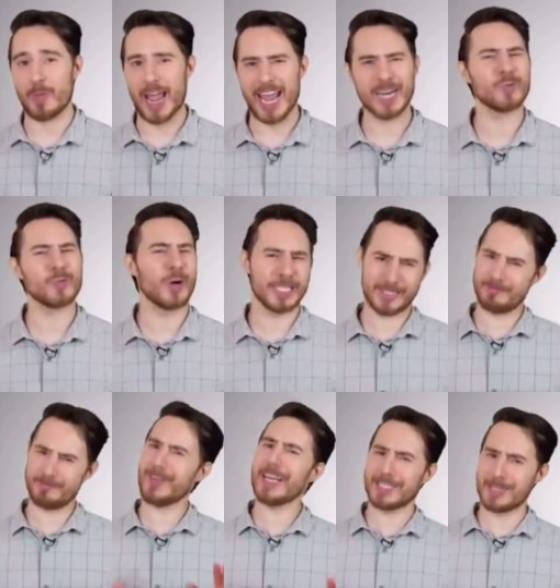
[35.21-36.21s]
Man, which
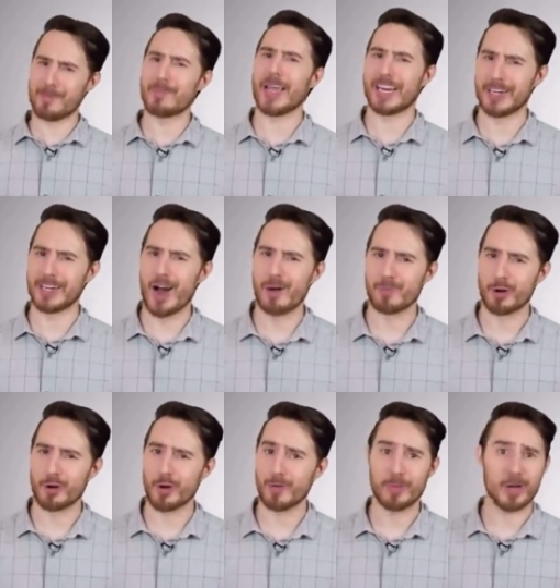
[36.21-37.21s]
is a big
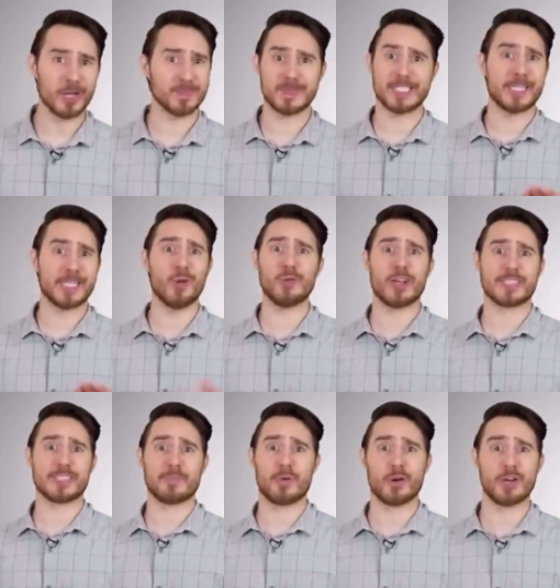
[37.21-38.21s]
number, but still
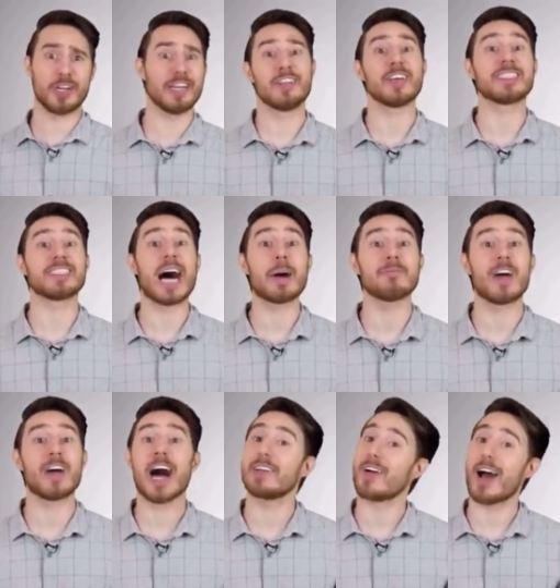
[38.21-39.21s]
doesn't put it in the top
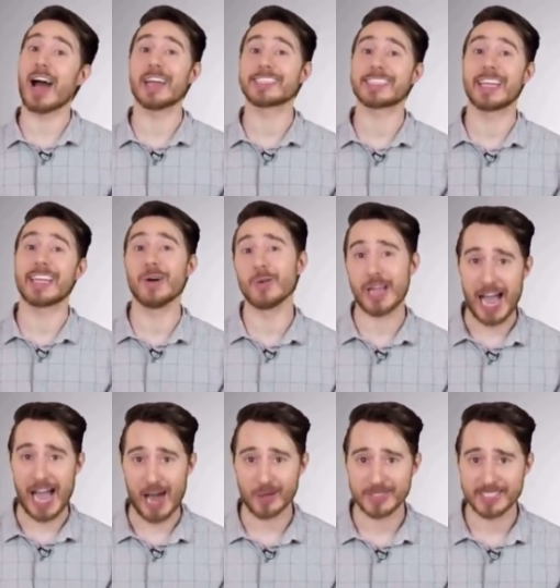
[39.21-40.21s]
5 highest kill
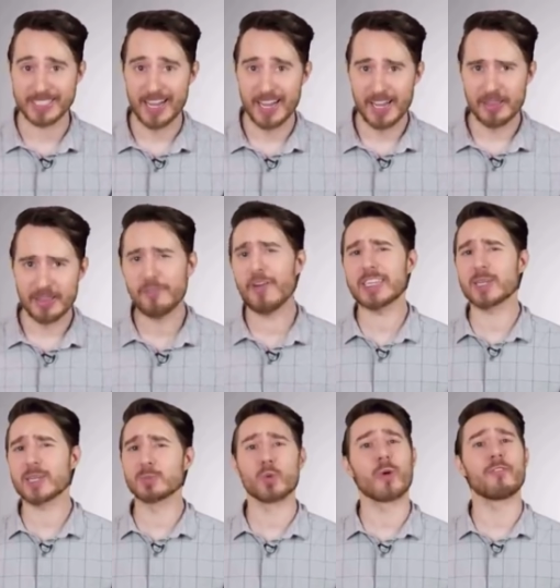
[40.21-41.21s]
counts. The
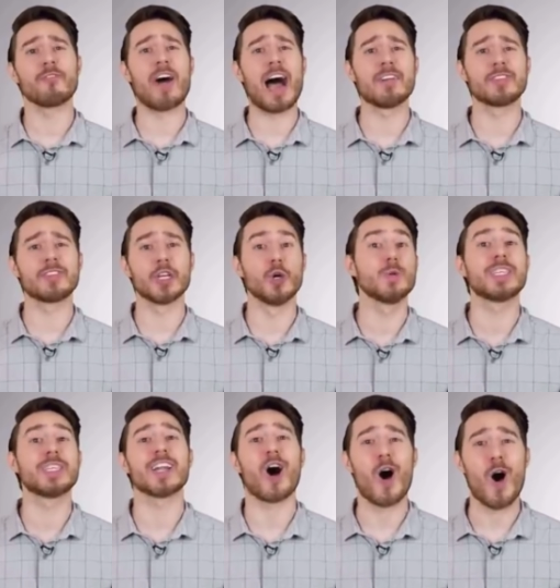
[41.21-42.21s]
victims were 5 dudes
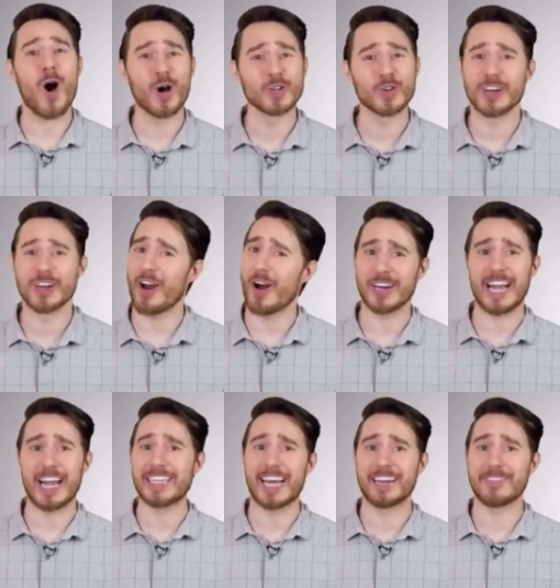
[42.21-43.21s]
and 100
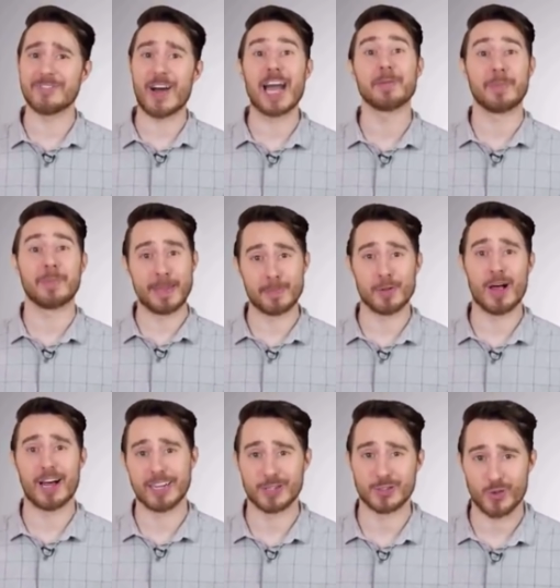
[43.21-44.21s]
unidentified people
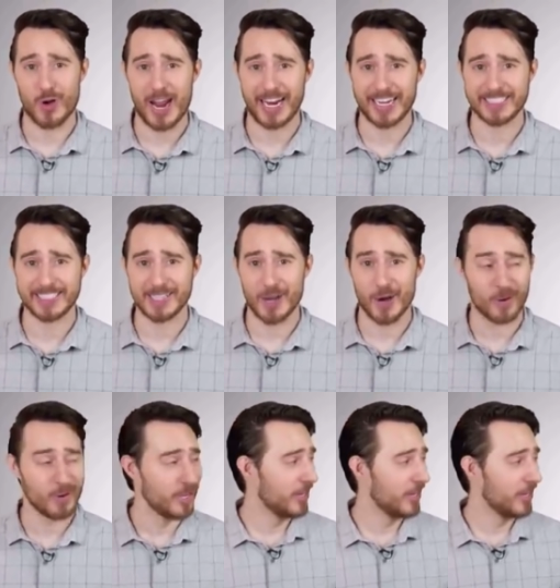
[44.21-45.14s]
on a train, so